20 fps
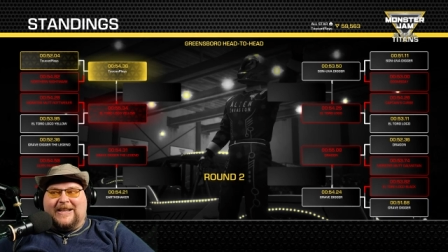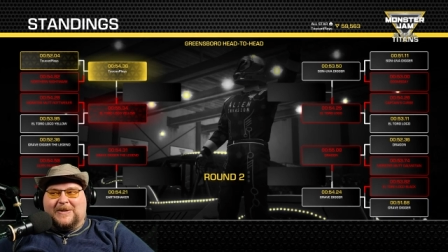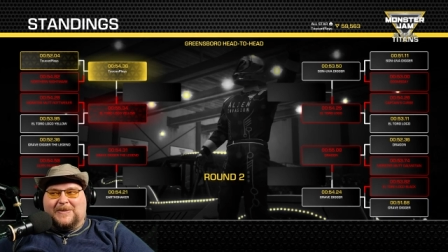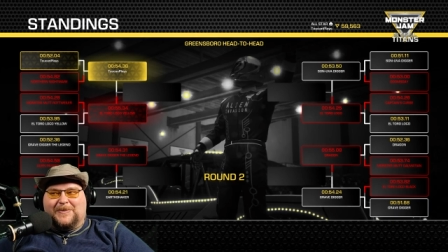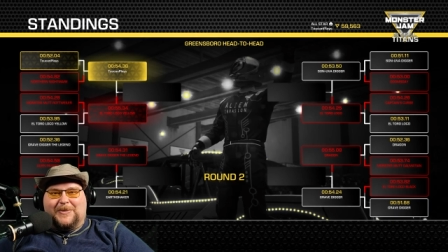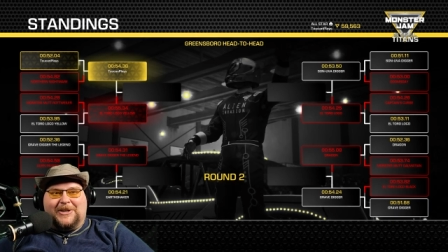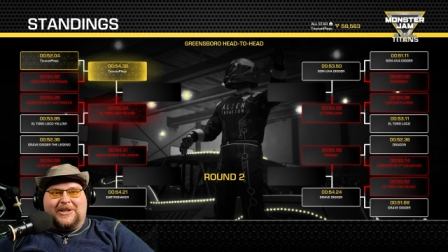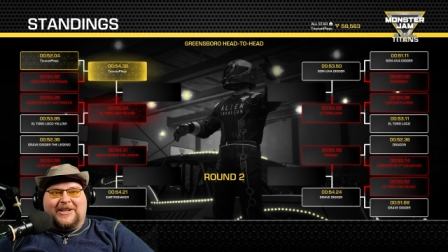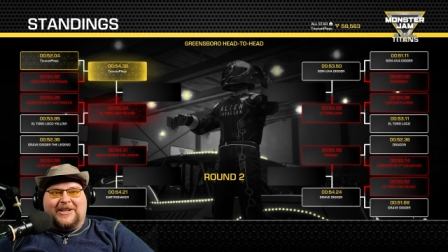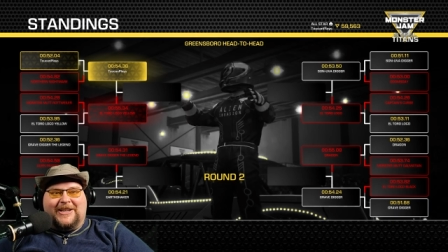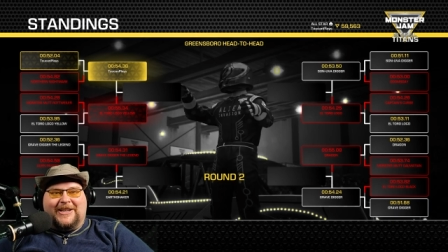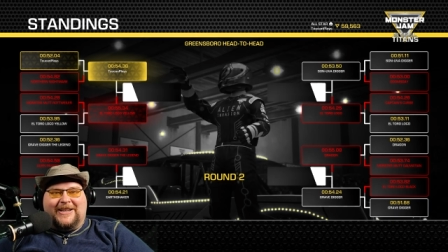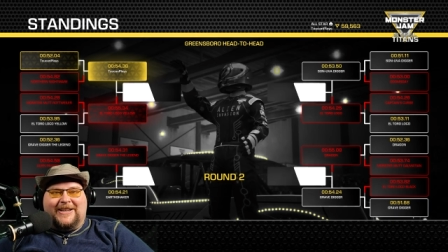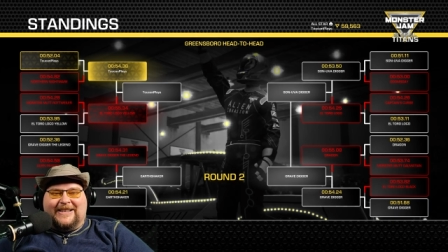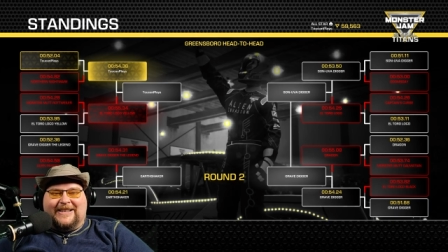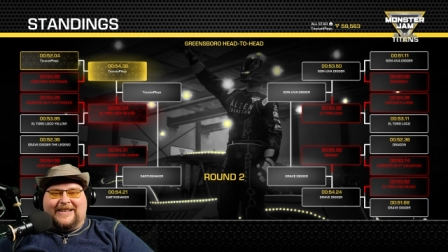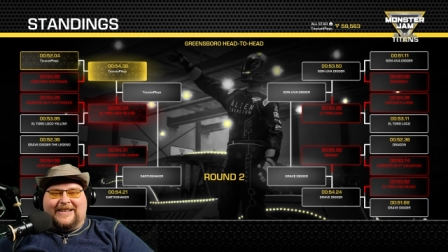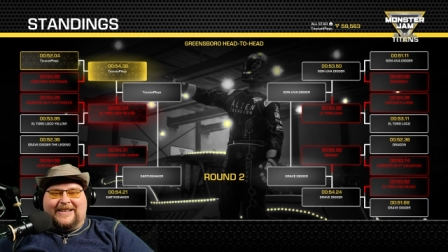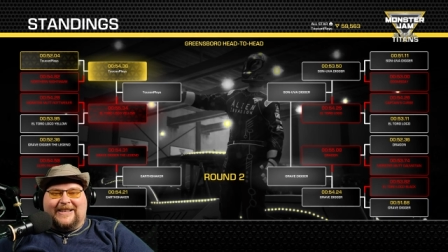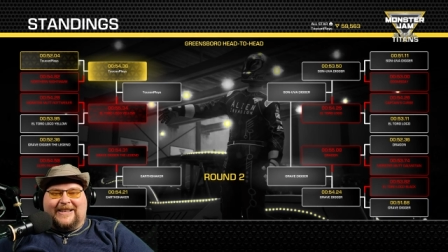That's pretty good.
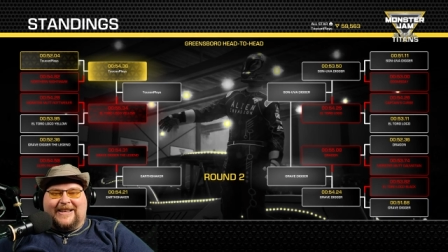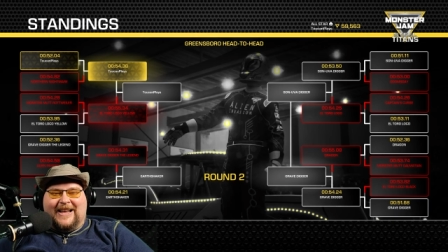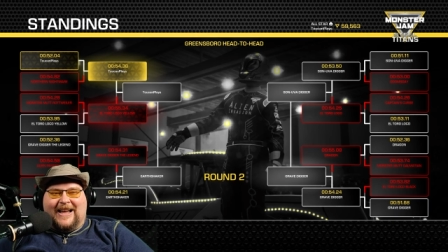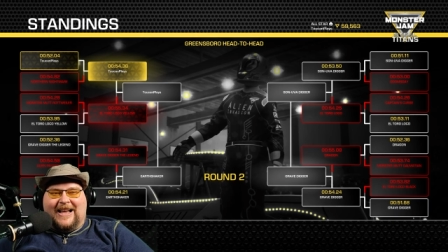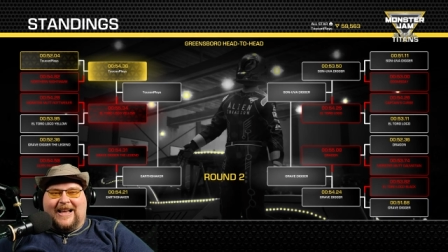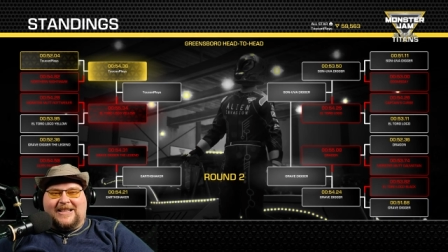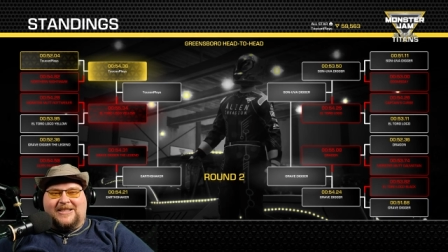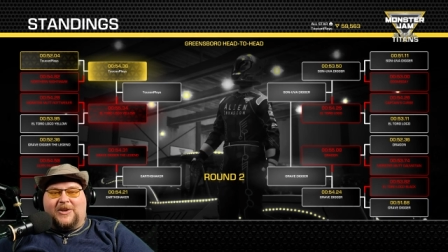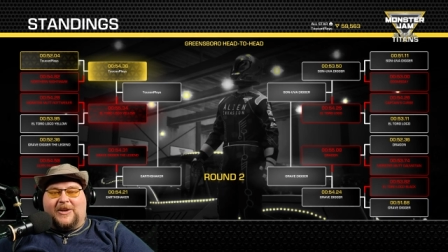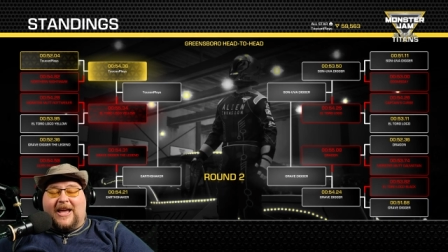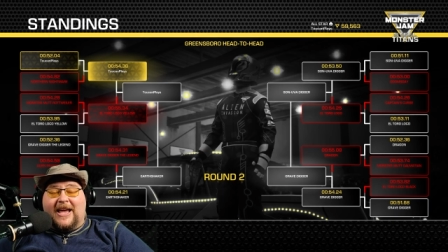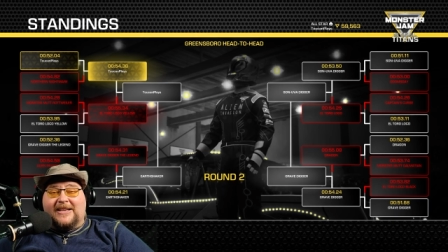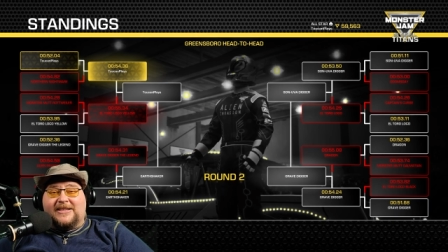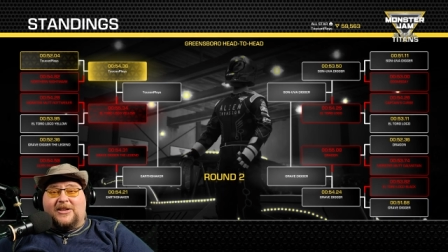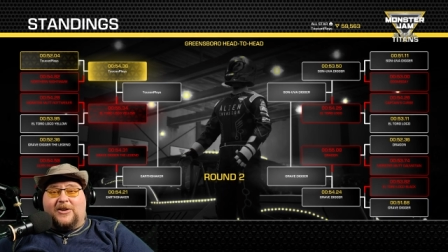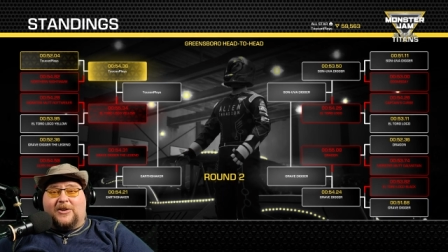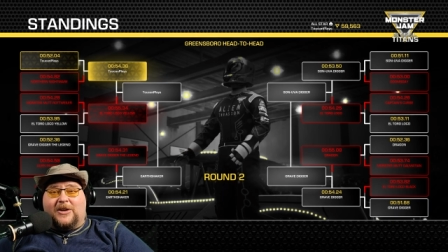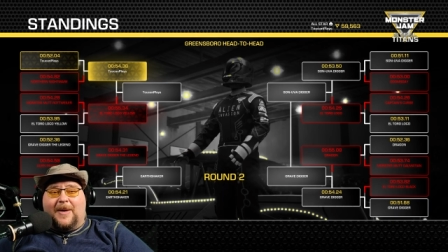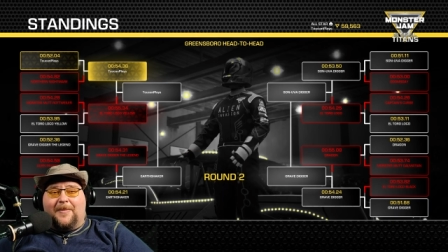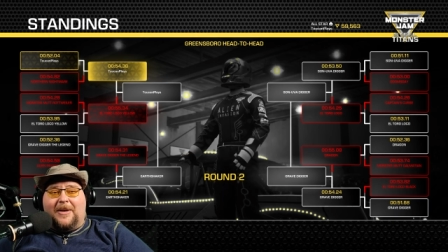Nice. Okay,
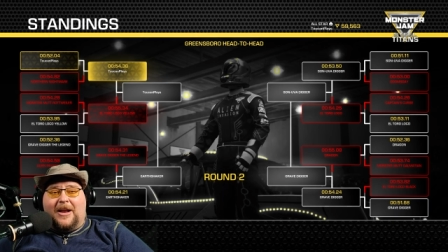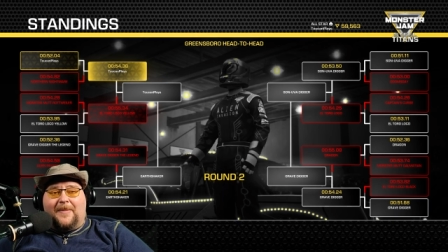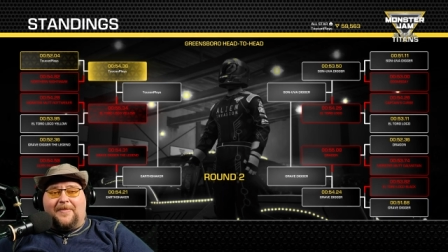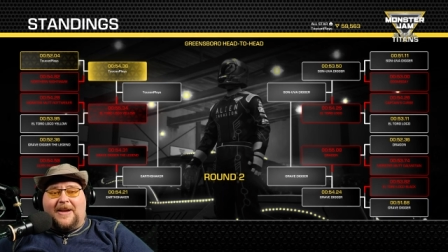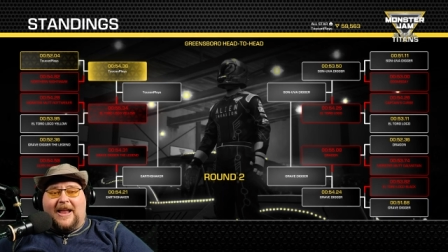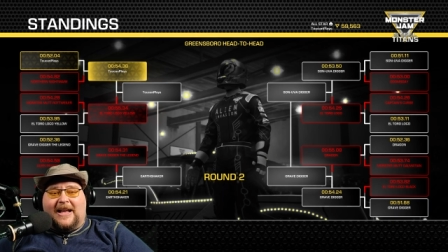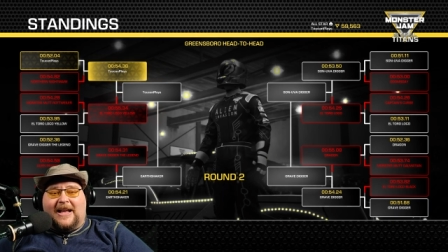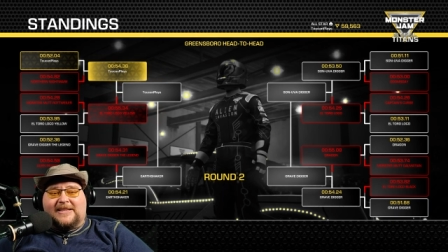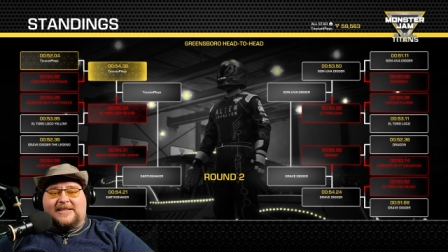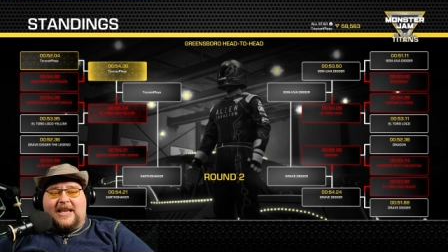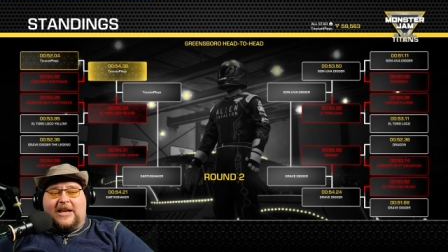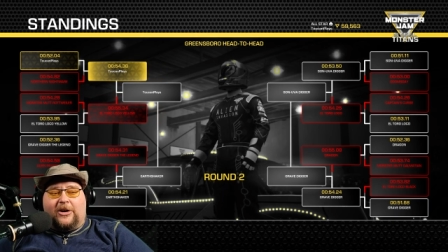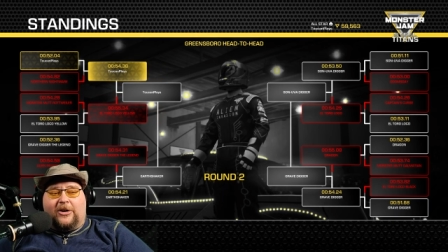so coming up next,